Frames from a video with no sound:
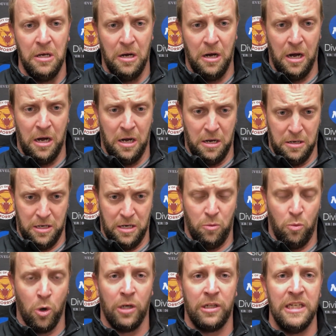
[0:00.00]

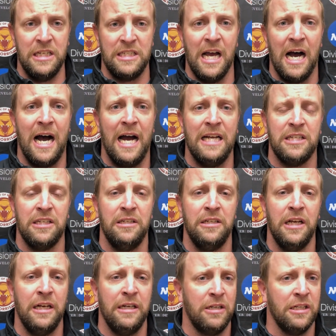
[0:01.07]
work these guys
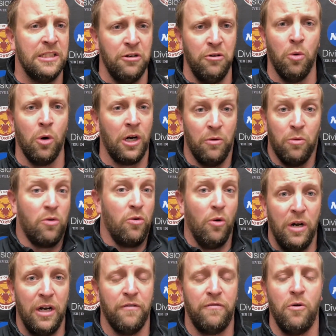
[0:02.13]
and continue working
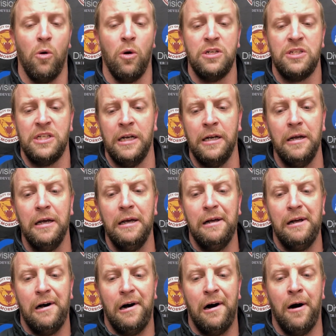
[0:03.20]
recruiting, of course, and
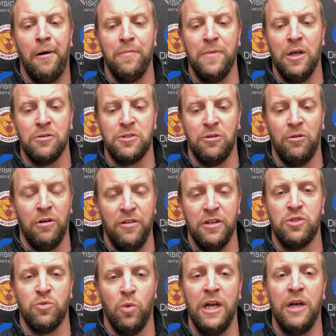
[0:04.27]
certainly
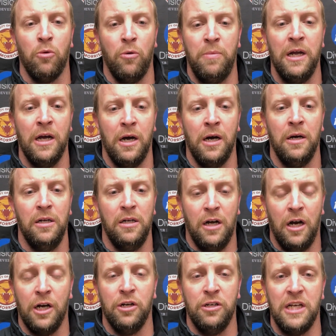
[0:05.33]
this week will be a
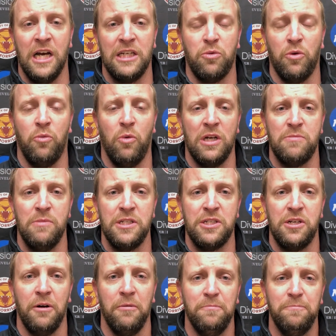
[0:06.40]
good test with
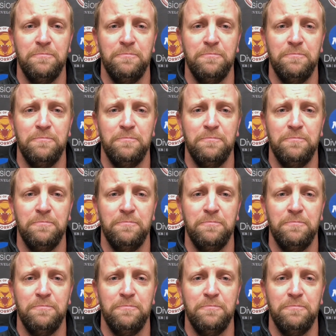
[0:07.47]
Westminster.